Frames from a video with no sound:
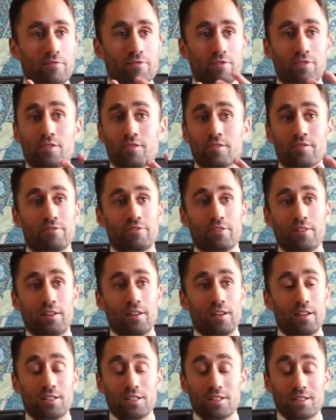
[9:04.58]
photographer,
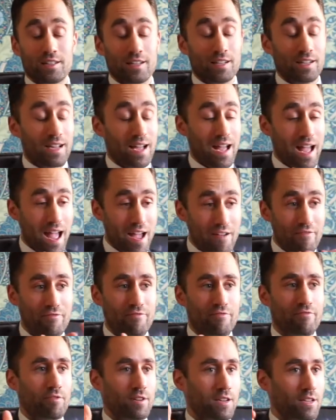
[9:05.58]
and I just think
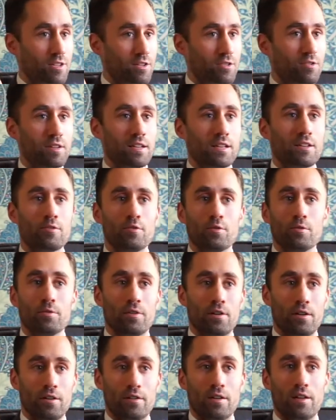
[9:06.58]
every street
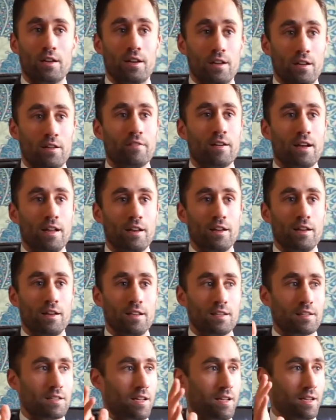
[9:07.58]
corner in Havana
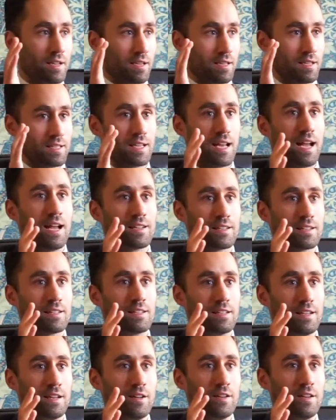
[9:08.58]
is like a set.
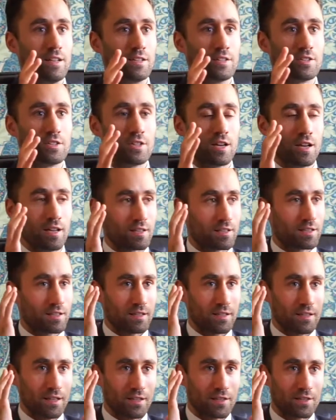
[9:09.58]
You know,
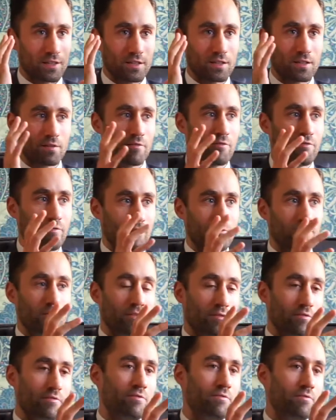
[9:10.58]
it's you
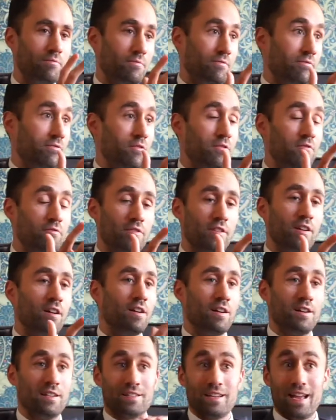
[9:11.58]
know, food for the
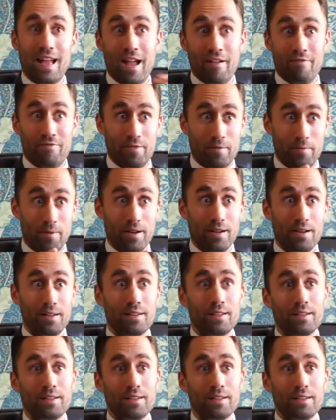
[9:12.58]
eyes everywhere.